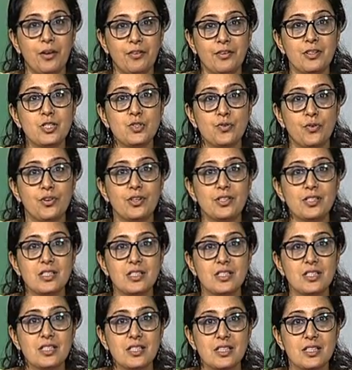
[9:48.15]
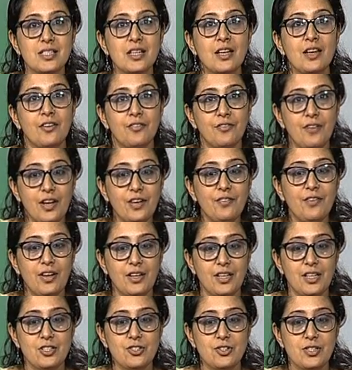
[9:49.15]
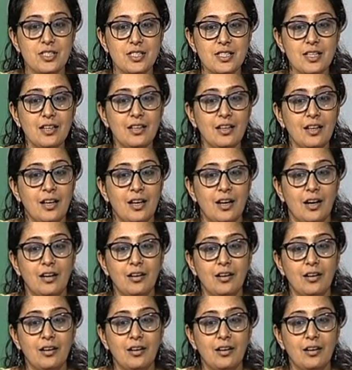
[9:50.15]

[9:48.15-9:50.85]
bearers for instance is very very interesting.